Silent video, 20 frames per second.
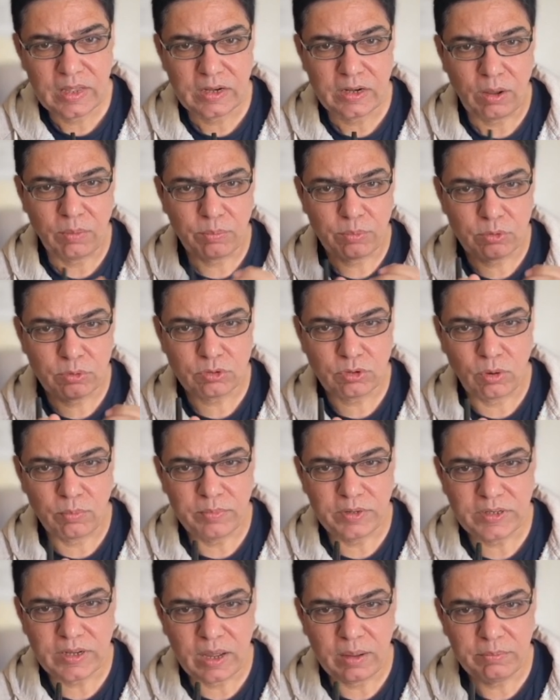Now,
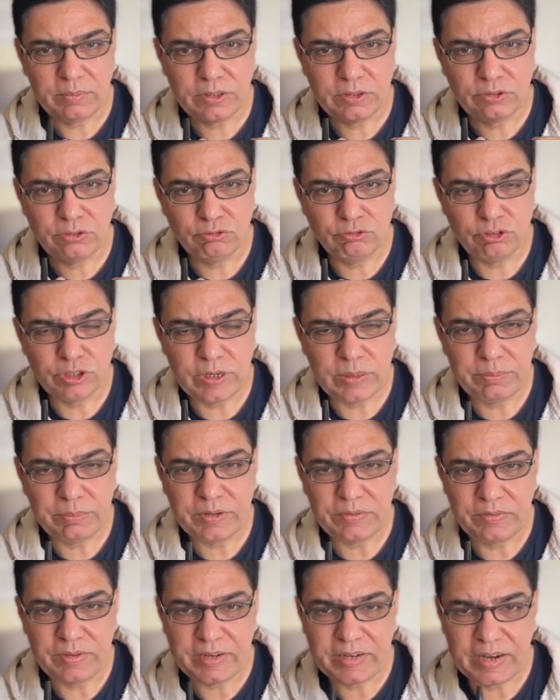prothrombin time is usually
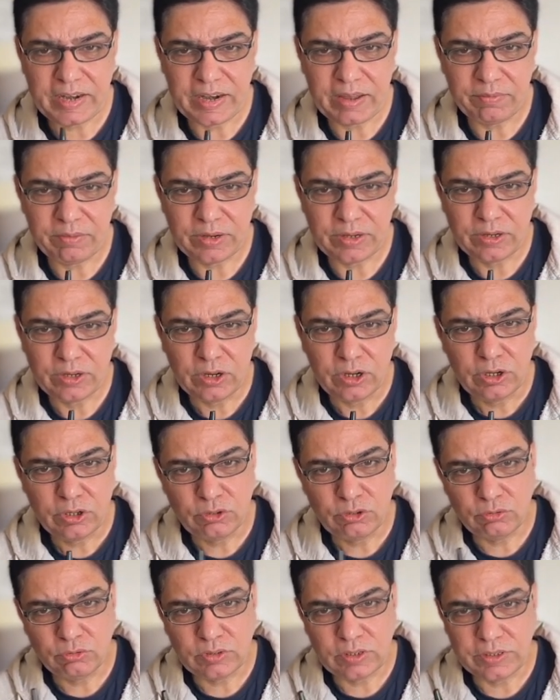between 11
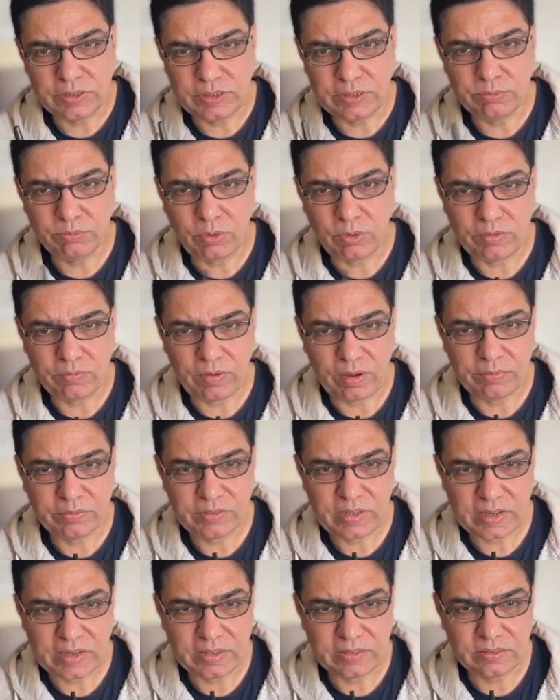to 13.5
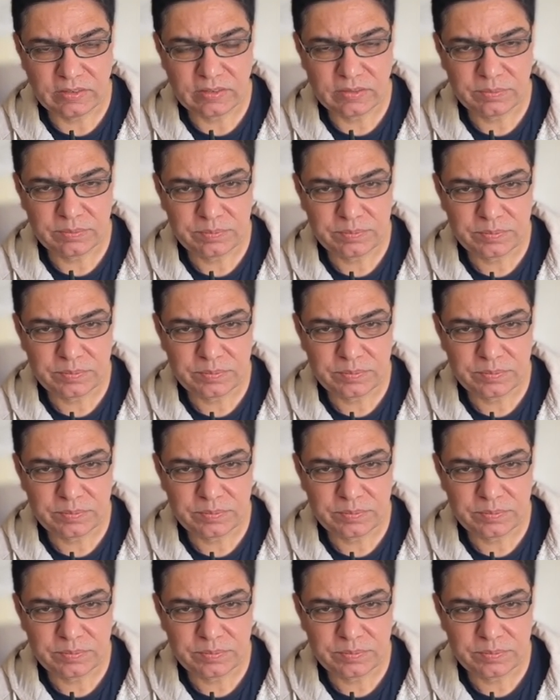seconds.